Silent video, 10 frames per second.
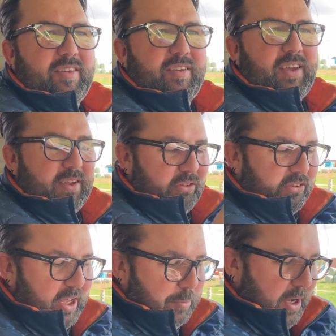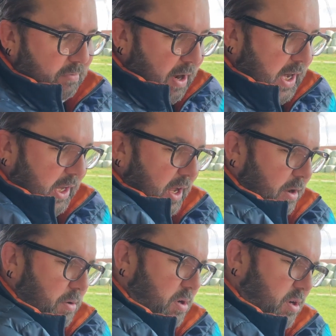the CB
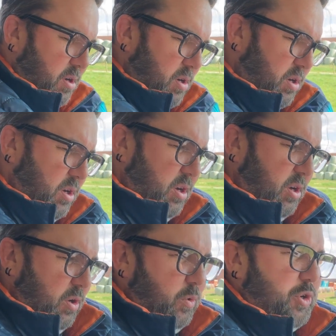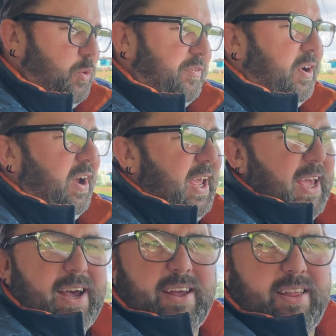radio, which we've got here,